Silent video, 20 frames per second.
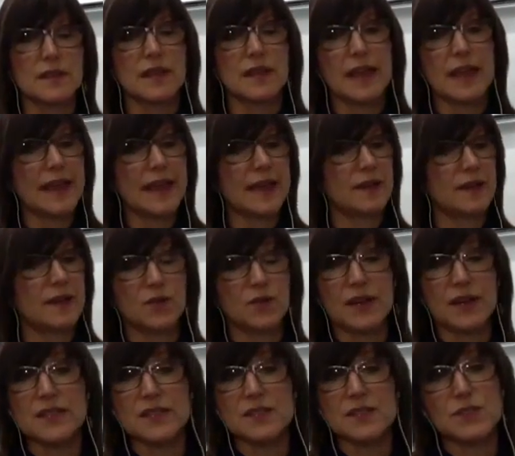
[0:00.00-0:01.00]
and
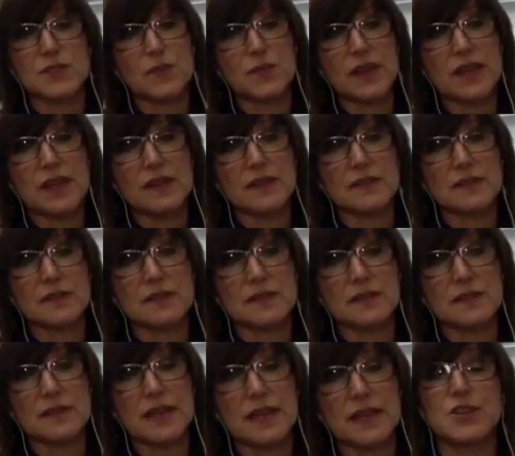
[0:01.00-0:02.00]
create some space
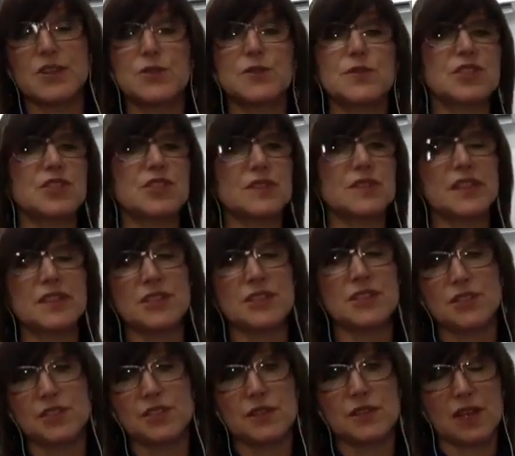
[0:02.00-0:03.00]
and do what you need to
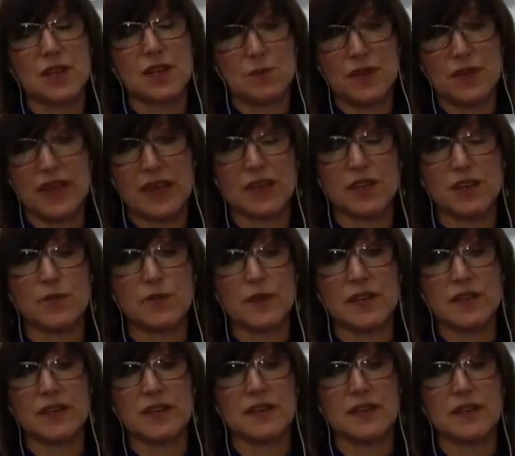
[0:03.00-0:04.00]
do to come back into
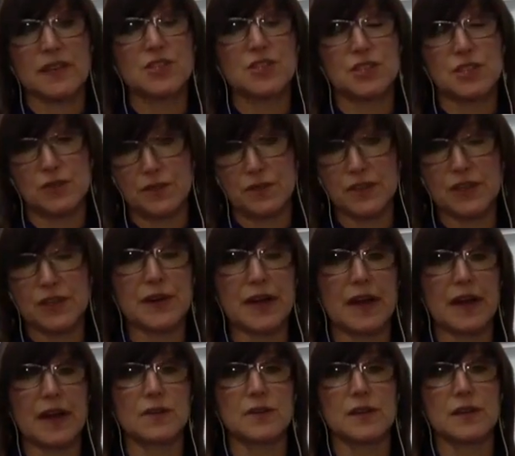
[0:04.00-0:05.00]
regulation and figure out